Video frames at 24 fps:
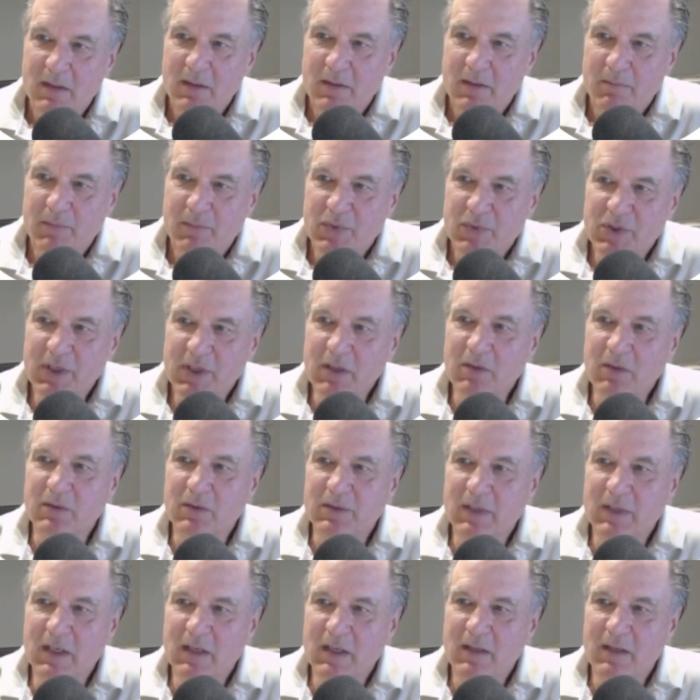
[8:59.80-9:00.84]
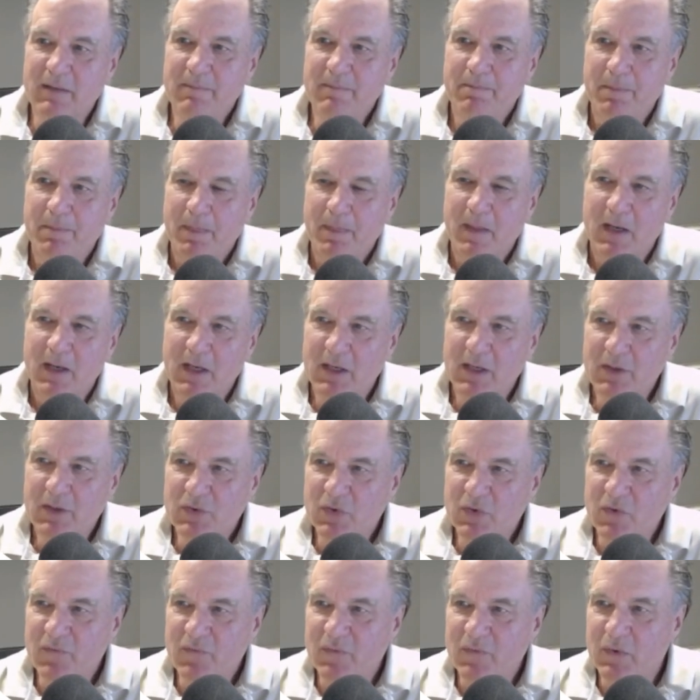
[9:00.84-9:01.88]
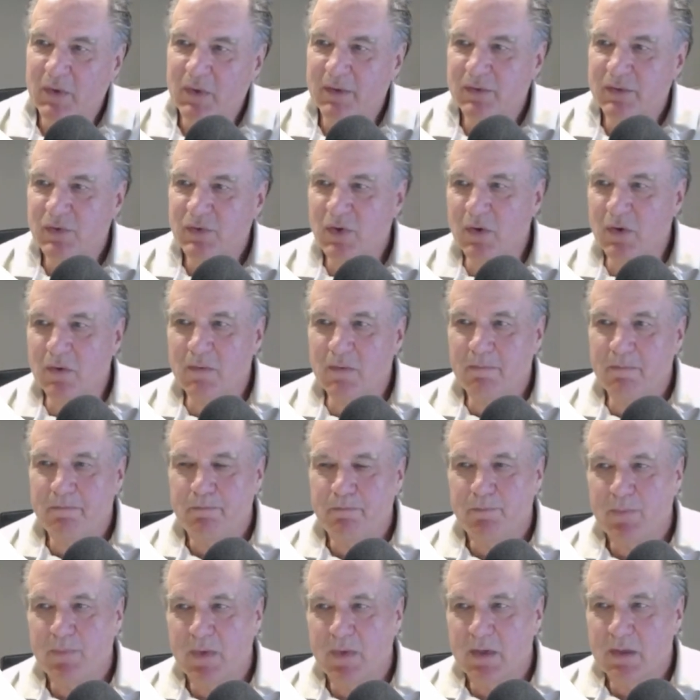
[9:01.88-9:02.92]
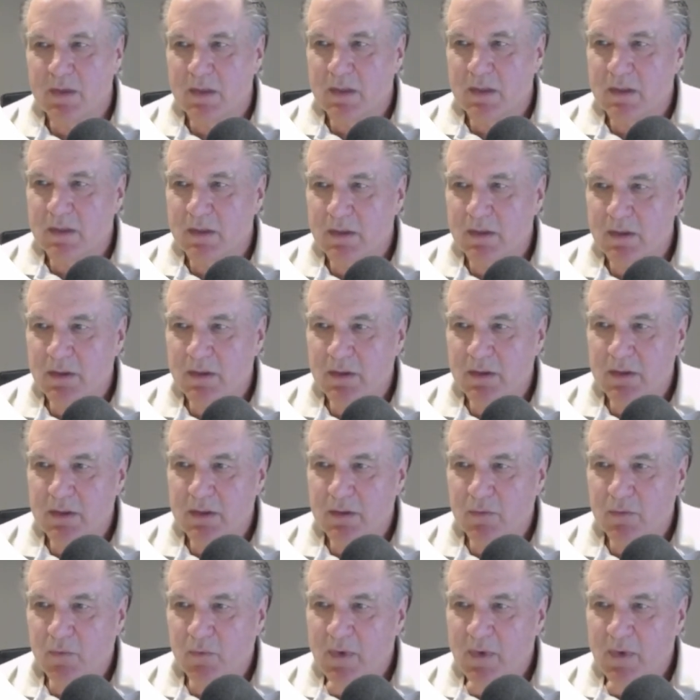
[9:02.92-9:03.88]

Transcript: shingles on and so forth. So what